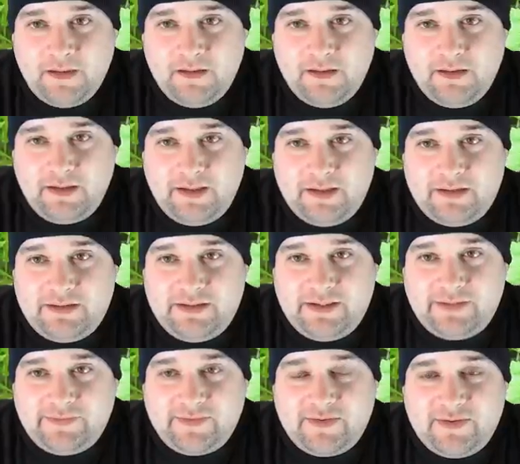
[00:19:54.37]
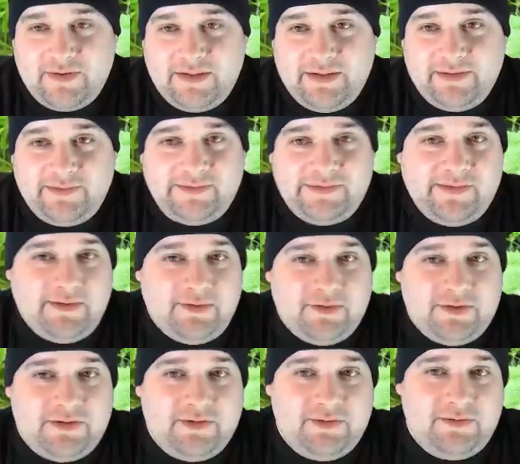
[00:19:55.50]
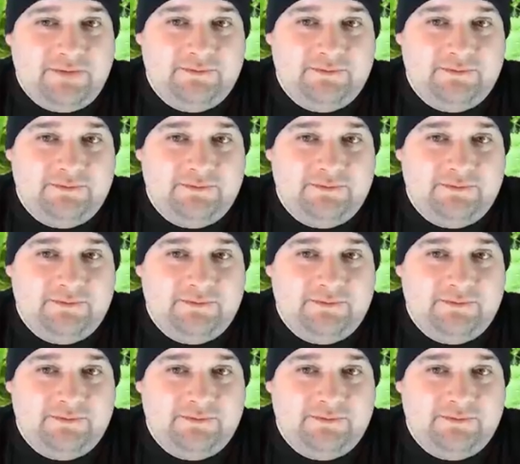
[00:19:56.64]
And yes, there is CO2